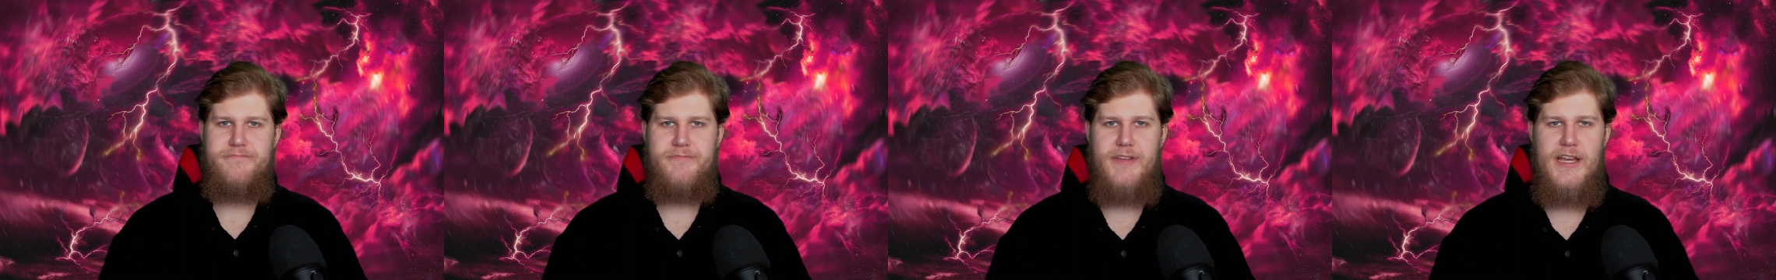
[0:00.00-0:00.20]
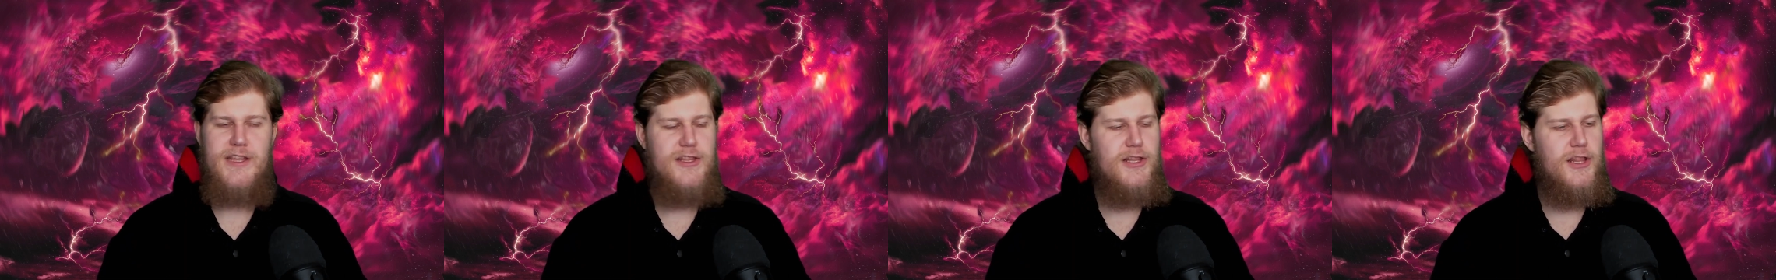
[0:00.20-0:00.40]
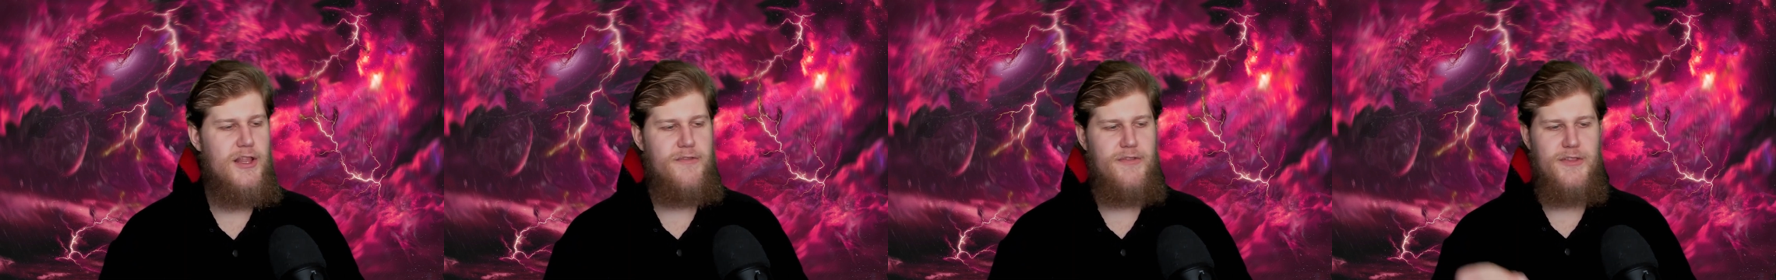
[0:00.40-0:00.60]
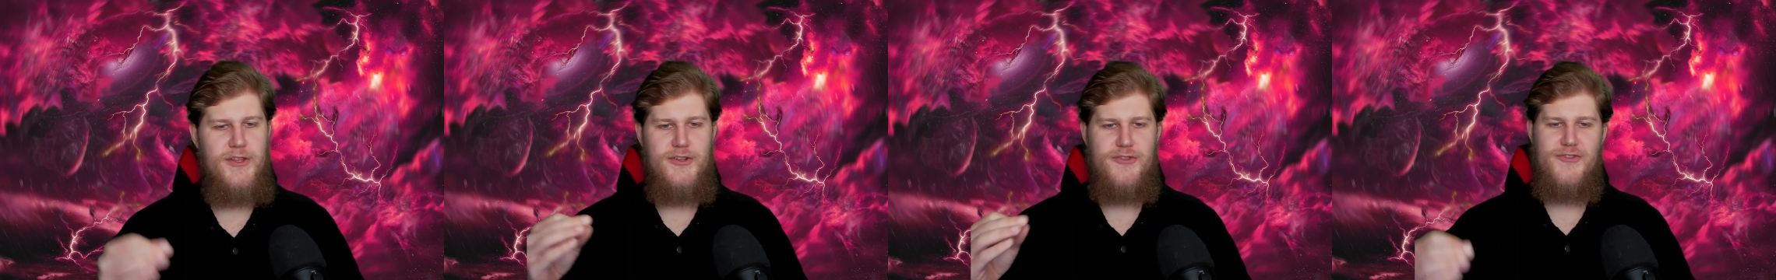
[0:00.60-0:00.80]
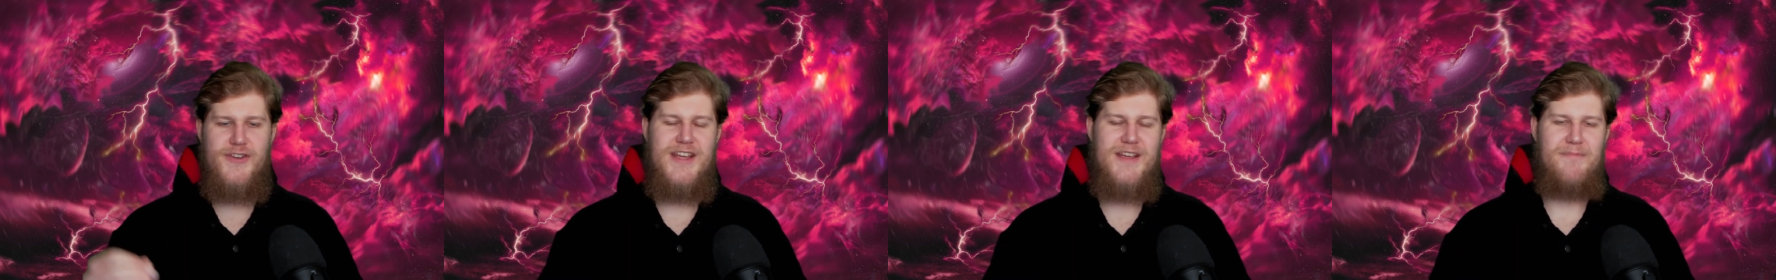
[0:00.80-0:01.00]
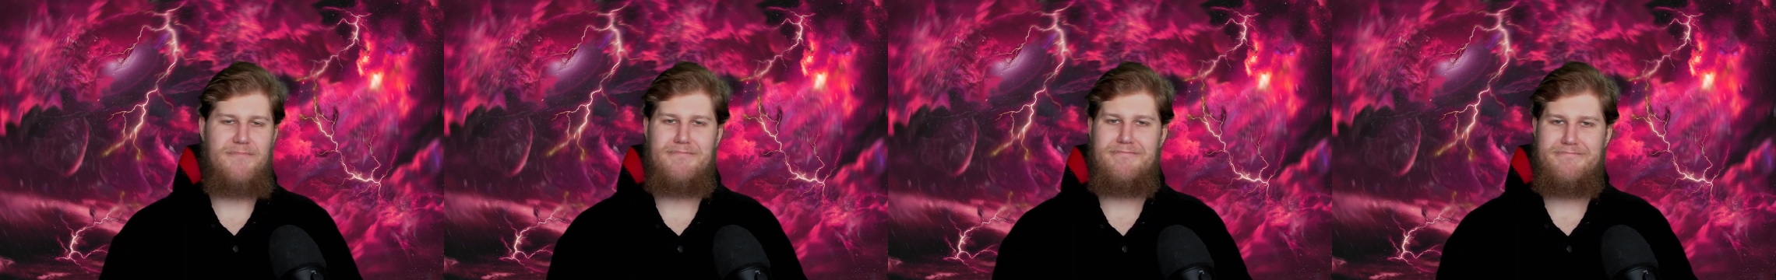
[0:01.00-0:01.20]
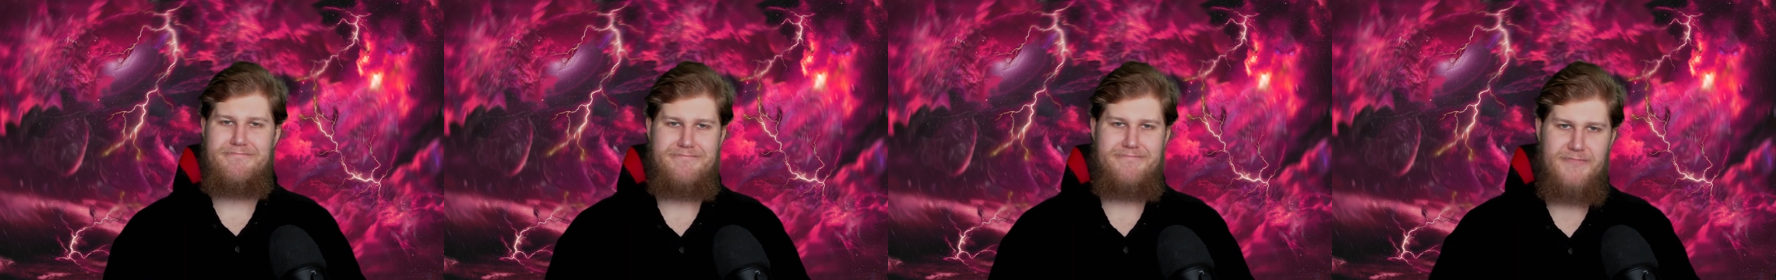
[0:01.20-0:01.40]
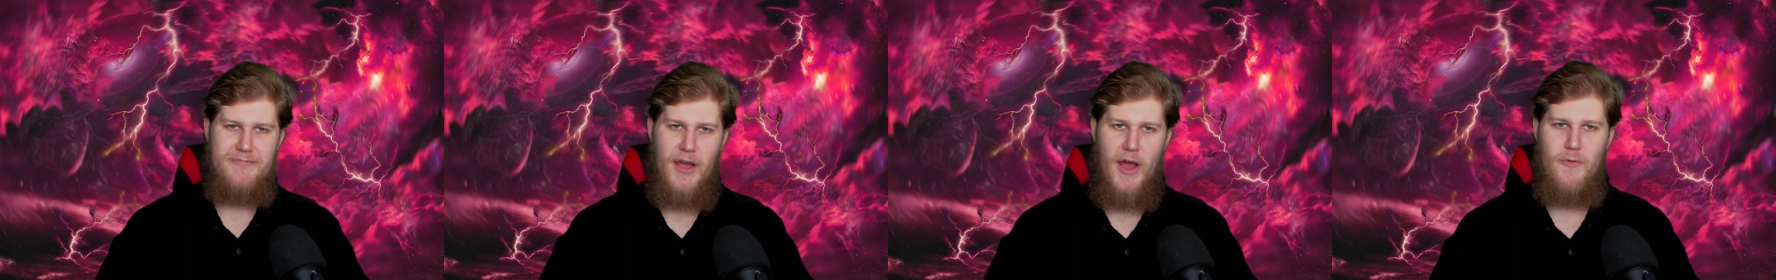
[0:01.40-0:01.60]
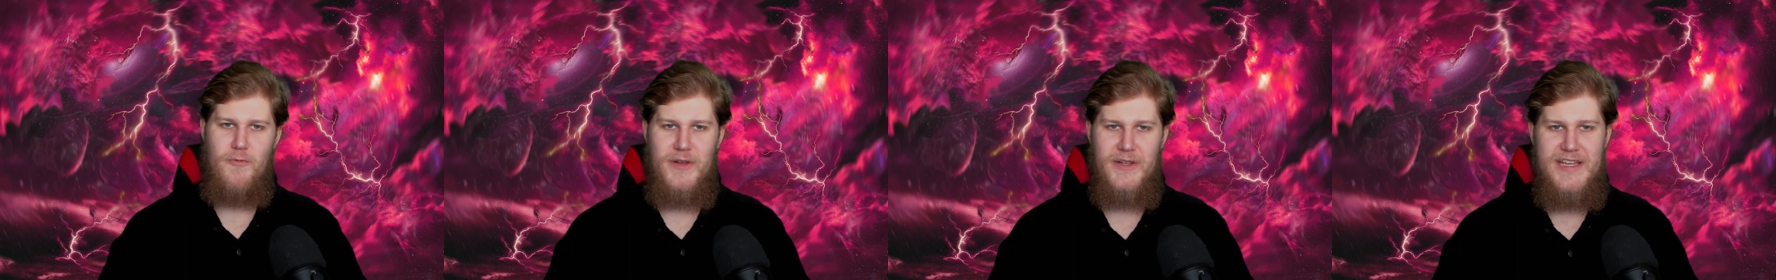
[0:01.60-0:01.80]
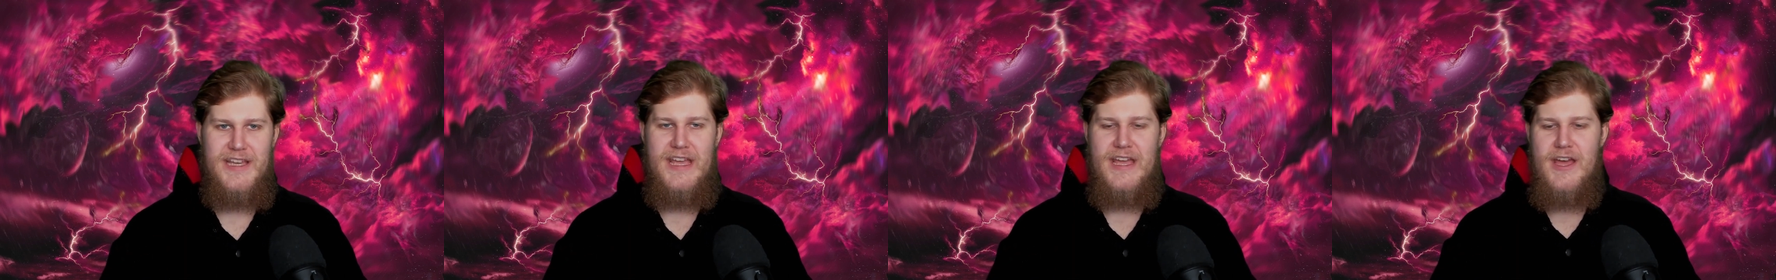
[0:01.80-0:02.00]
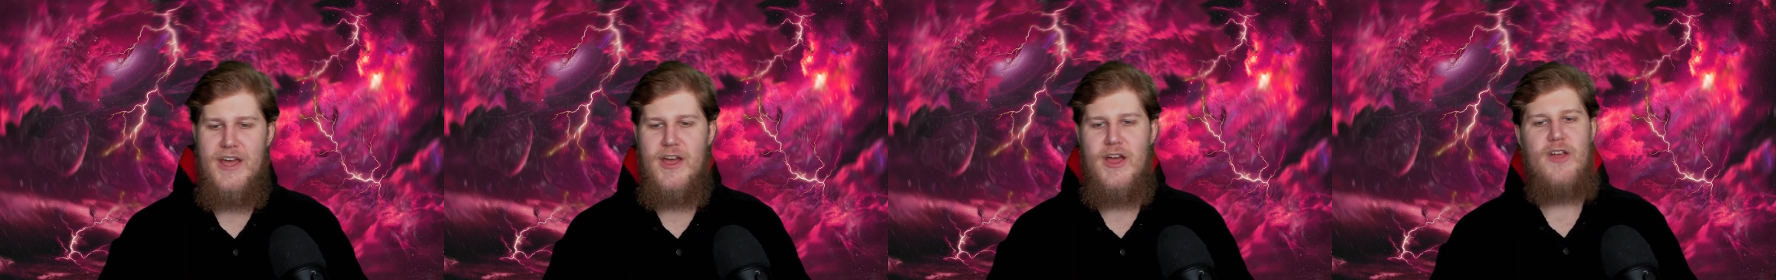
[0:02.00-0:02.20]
He's living the dream. A really,